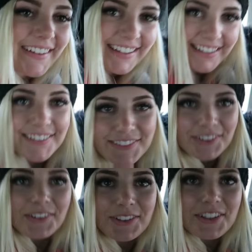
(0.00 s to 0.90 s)
we're in a
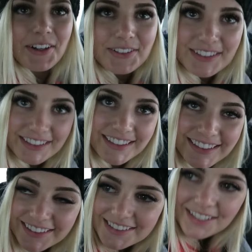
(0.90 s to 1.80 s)
roller
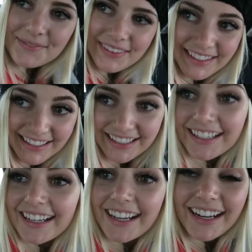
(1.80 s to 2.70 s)
coaster or something
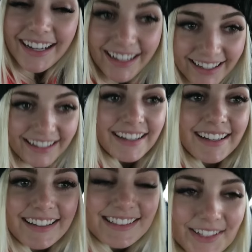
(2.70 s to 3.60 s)

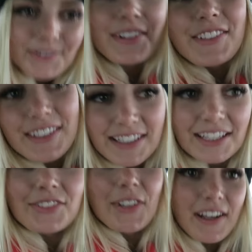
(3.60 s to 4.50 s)
so we're just
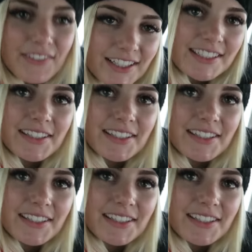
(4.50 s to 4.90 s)
like driving